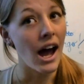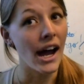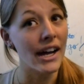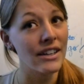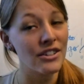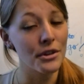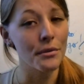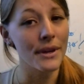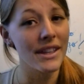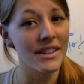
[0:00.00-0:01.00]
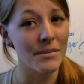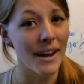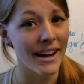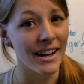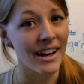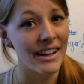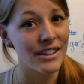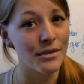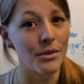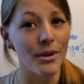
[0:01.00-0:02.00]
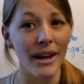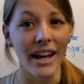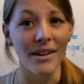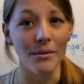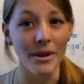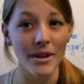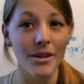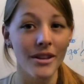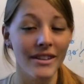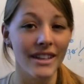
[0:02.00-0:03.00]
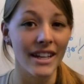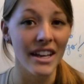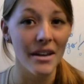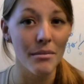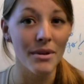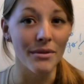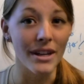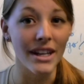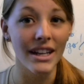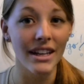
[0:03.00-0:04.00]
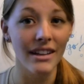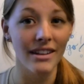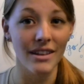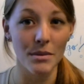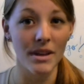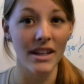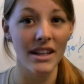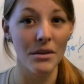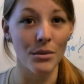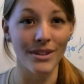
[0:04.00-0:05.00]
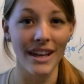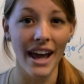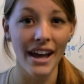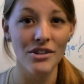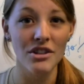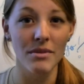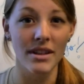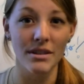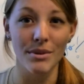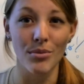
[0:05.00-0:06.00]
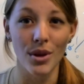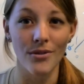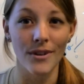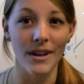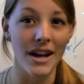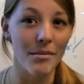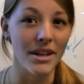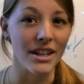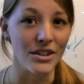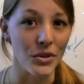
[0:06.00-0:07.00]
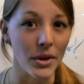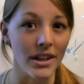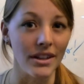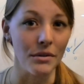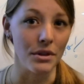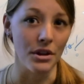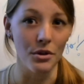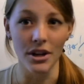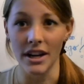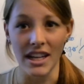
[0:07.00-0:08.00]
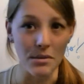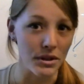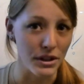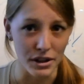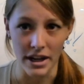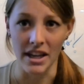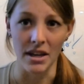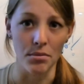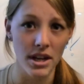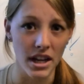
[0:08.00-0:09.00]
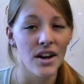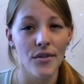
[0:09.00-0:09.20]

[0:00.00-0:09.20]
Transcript: I started reading this back in high school, and one of the things that kept me reading it in the beginning was actually because my boyfriend got me into it, and he was like, oh, you gotta keep reading, you gotta keep reading.